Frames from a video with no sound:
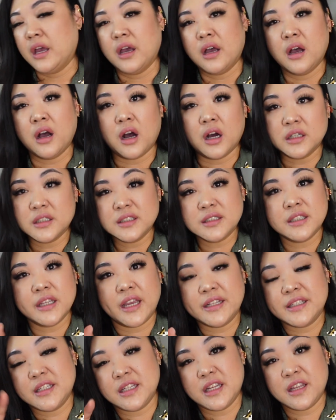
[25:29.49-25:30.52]
Honestly,
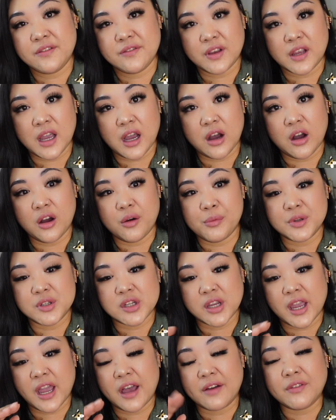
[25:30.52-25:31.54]
I didn't even count how much
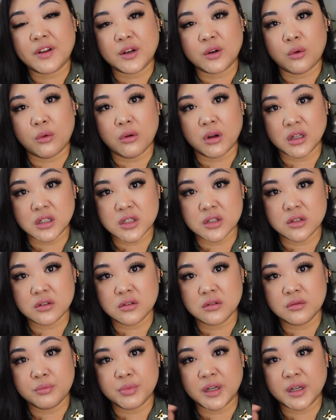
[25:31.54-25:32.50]
I have. I don't want to.